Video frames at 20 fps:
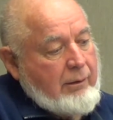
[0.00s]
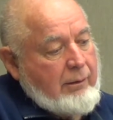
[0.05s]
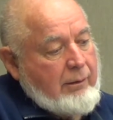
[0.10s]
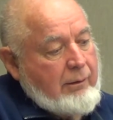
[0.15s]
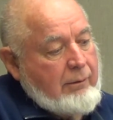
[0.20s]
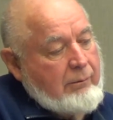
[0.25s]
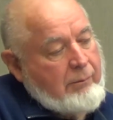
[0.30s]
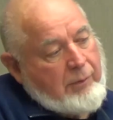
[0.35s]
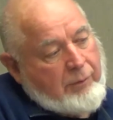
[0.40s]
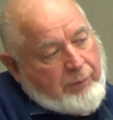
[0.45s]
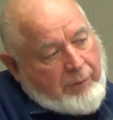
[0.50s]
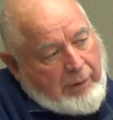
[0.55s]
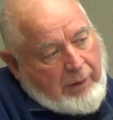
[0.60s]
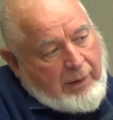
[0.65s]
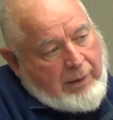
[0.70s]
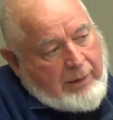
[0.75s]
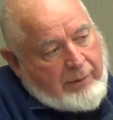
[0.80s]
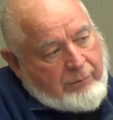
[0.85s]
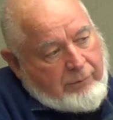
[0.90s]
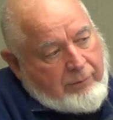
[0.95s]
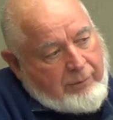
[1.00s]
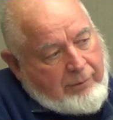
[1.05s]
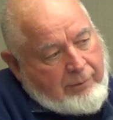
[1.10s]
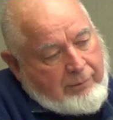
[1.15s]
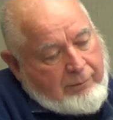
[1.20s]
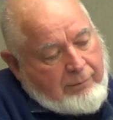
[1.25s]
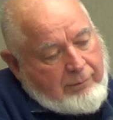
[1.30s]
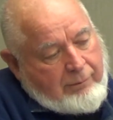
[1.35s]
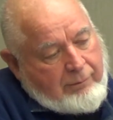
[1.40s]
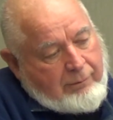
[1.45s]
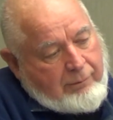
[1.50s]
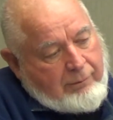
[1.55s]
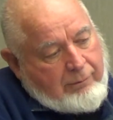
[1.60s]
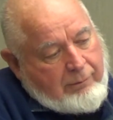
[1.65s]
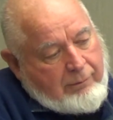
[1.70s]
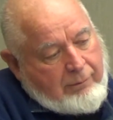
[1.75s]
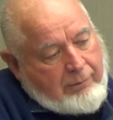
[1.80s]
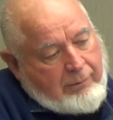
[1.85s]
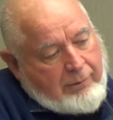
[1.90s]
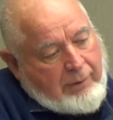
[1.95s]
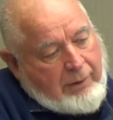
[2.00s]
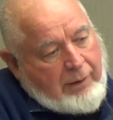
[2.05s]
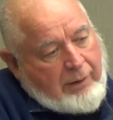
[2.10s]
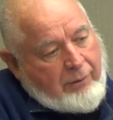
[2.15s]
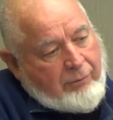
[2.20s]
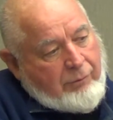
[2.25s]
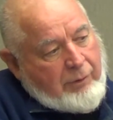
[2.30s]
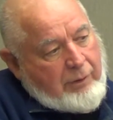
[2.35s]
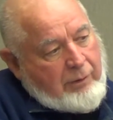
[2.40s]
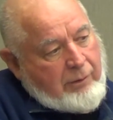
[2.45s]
but we lost. How did we